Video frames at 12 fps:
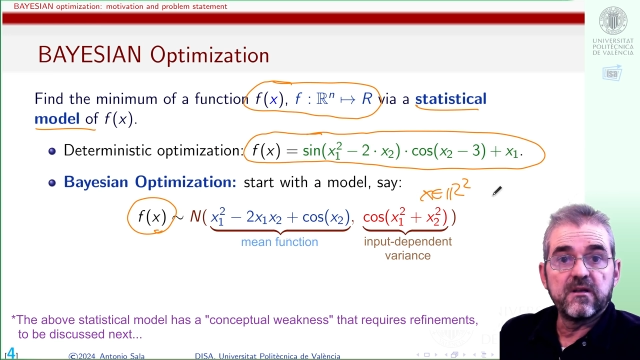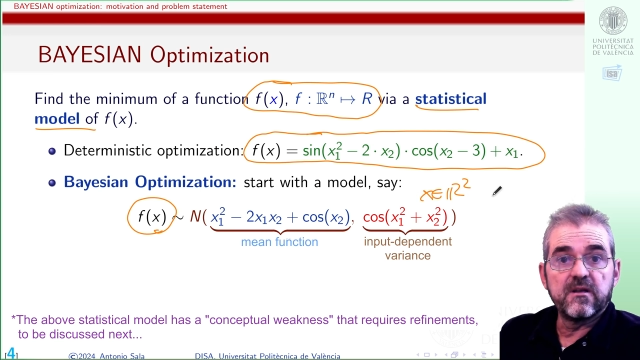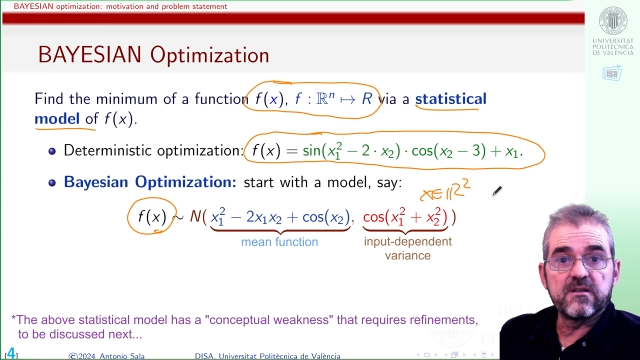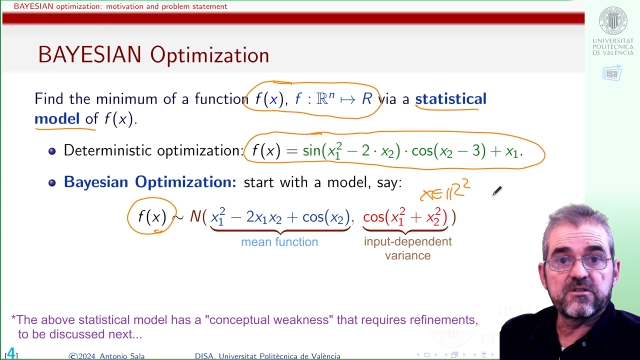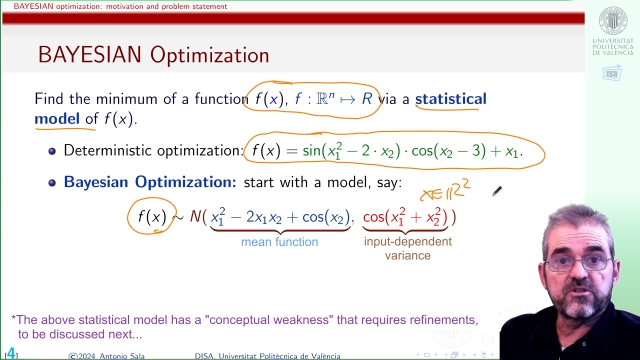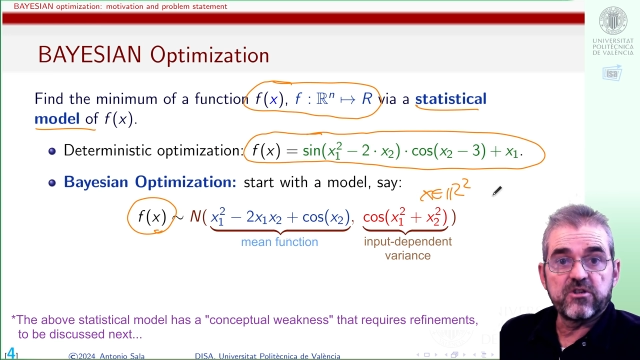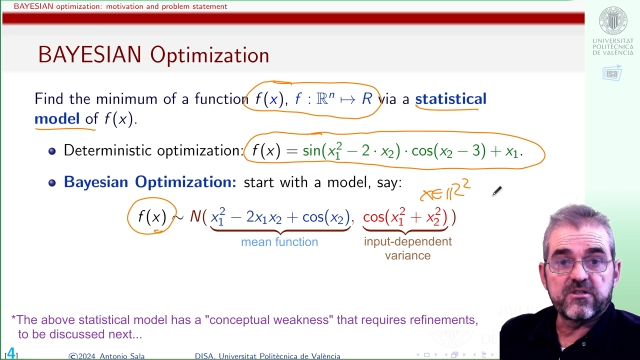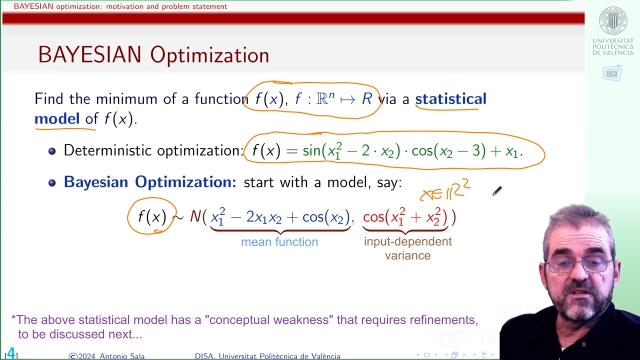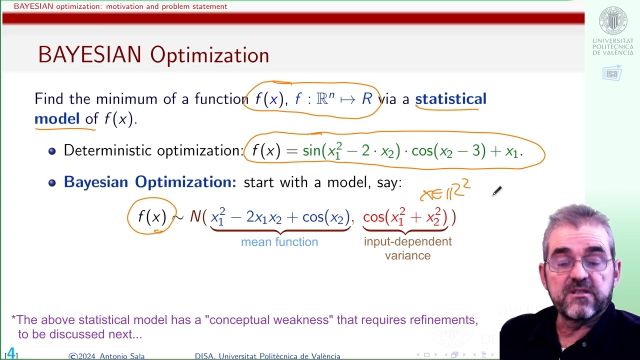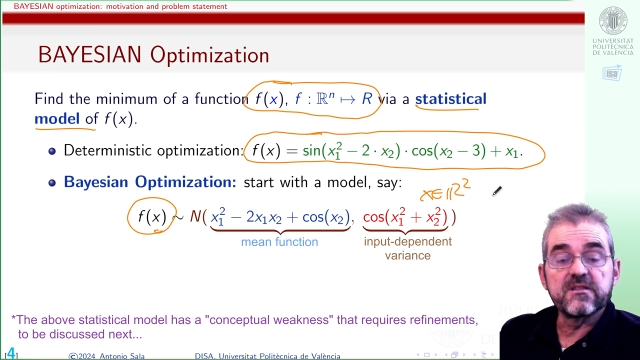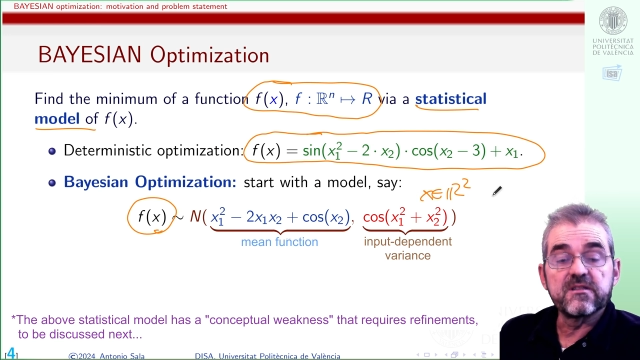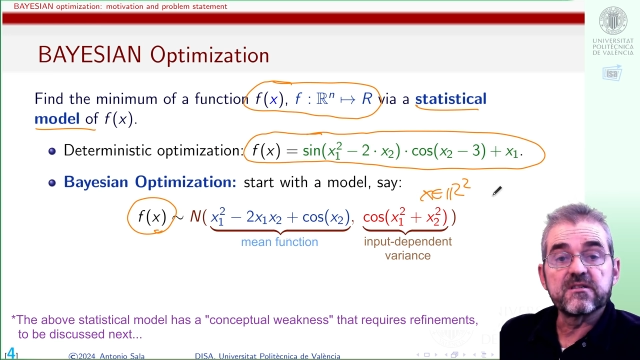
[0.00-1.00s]
is just
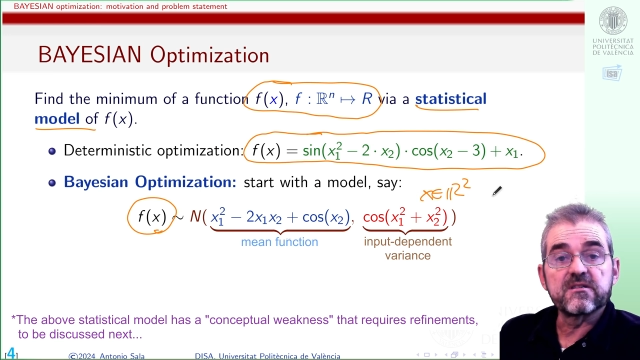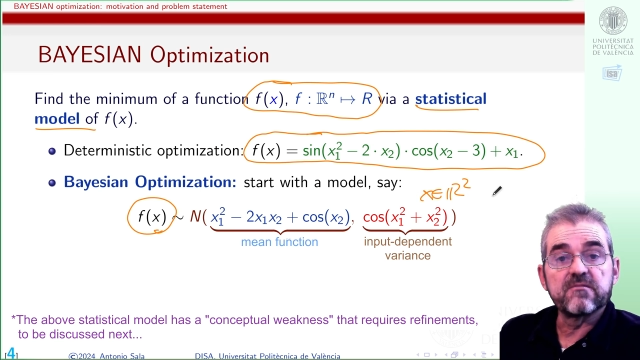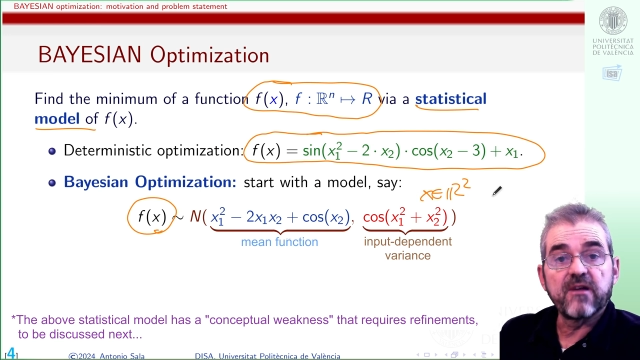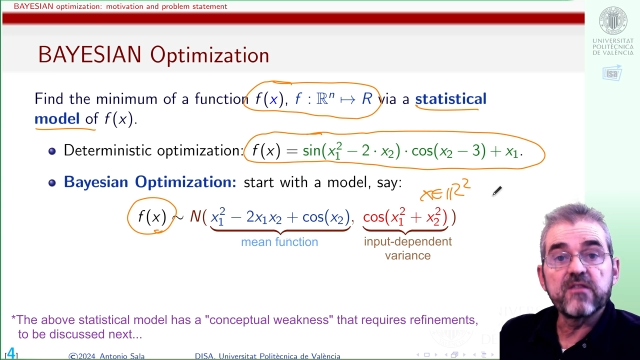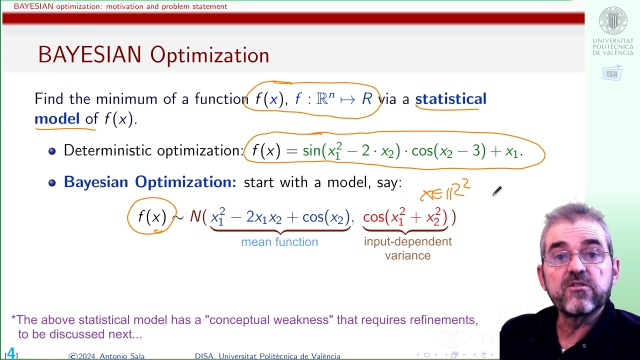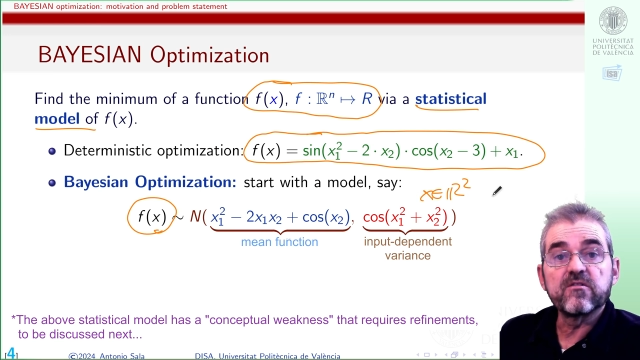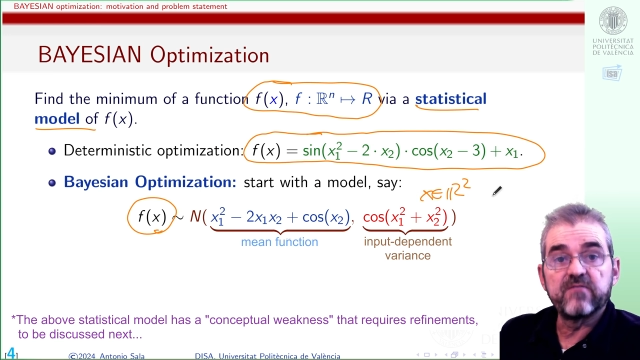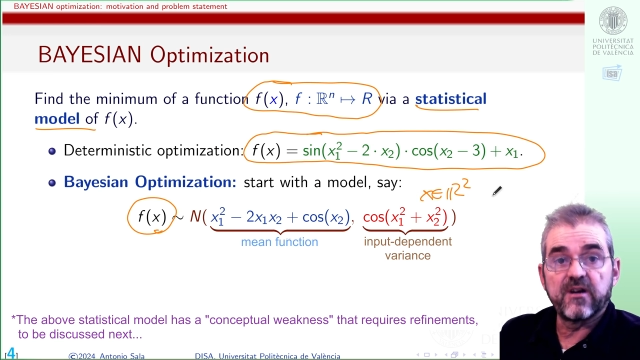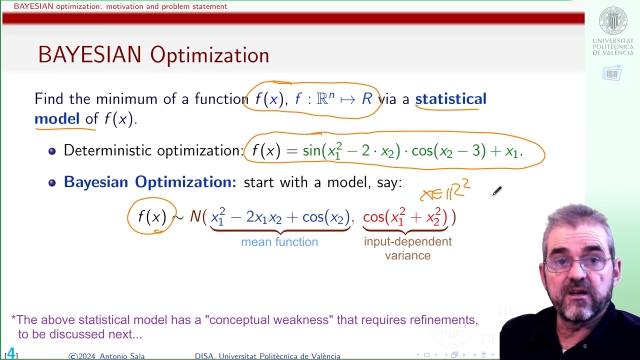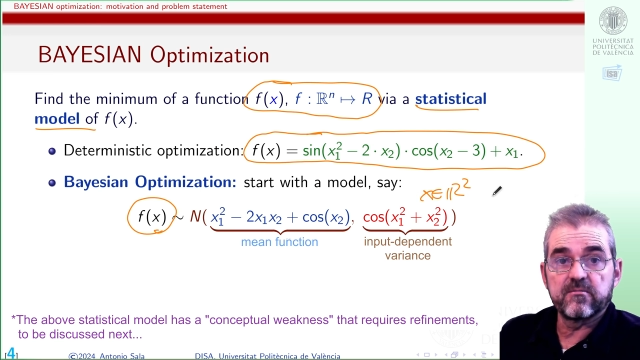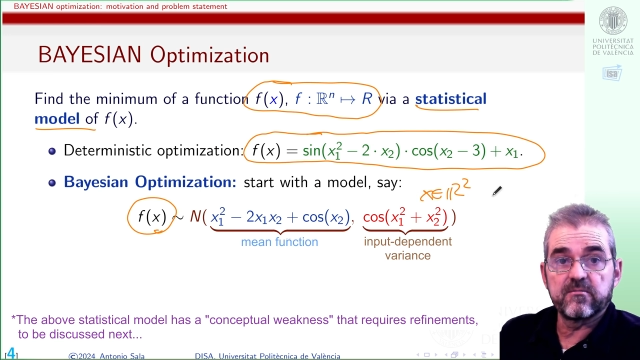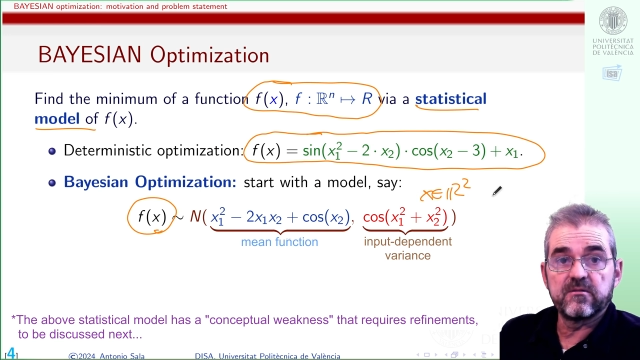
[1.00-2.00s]
that it is a random
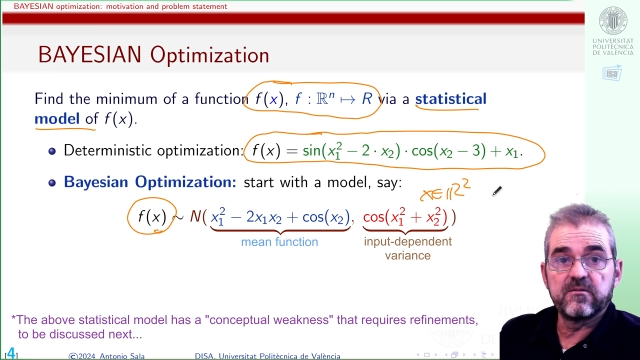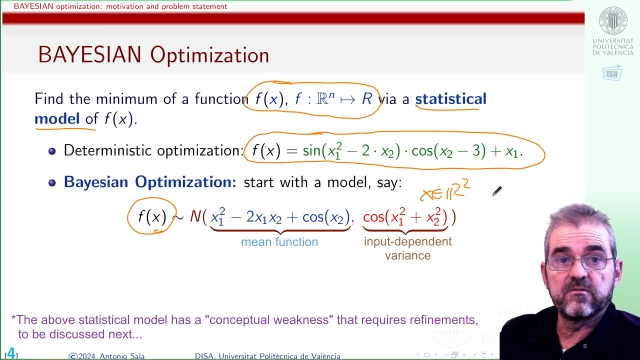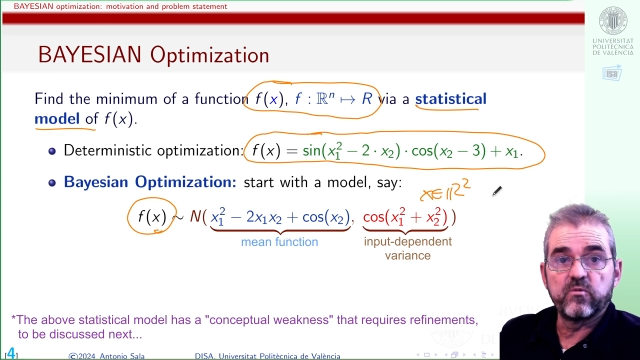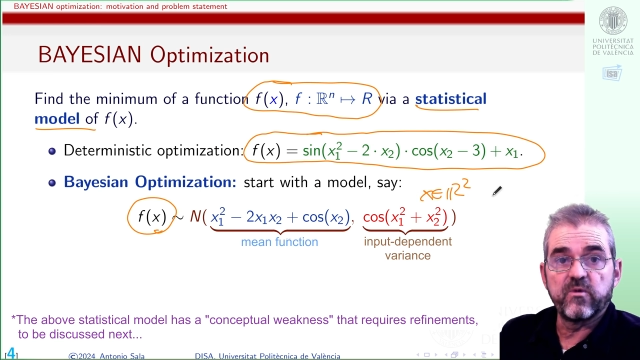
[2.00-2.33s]
variable